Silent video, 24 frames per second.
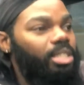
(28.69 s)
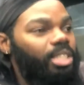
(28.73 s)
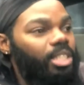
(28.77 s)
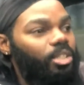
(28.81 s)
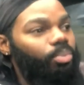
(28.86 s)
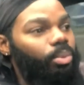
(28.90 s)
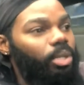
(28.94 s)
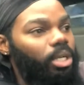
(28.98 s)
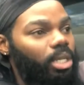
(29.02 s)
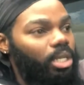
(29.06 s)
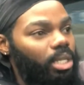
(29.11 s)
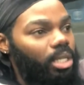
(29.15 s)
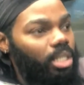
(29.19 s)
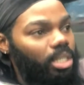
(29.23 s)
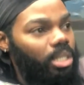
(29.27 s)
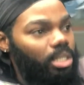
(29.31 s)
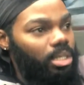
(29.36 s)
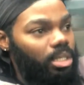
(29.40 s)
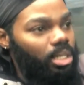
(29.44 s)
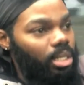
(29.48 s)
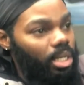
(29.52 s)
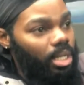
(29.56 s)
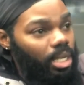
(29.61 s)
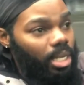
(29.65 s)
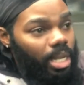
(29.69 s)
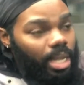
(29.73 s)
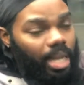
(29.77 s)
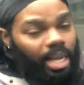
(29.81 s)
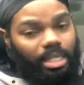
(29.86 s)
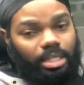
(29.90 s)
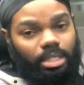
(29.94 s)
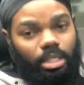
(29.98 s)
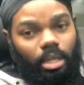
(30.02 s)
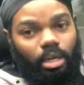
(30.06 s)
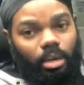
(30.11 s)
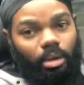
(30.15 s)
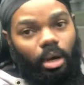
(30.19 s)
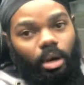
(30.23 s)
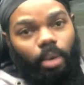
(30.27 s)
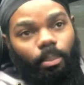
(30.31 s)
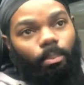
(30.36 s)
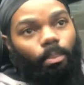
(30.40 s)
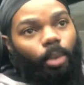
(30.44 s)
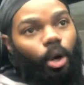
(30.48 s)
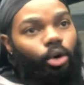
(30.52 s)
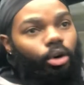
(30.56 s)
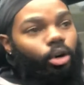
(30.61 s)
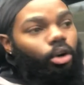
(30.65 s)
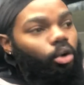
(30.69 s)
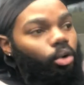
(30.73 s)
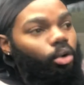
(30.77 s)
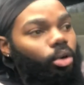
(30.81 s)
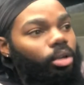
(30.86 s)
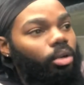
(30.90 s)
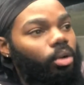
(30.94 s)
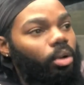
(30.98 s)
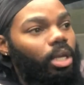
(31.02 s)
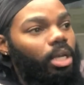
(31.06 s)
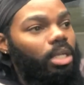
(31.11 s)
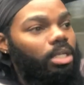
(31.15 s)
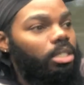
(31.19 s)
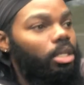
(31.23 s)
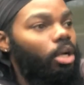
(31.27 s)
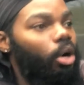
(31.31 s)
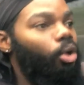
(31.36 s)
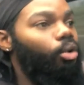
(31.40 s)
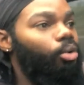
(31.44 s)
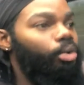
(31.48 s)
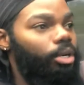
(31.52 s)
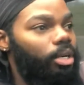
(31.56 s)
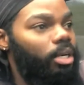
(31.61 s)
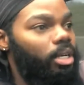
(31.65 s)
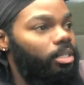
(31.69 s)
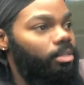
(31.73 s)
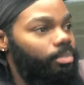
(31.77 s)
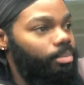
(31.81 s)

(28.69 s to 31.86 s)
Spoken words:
just because as the motor oil gets older,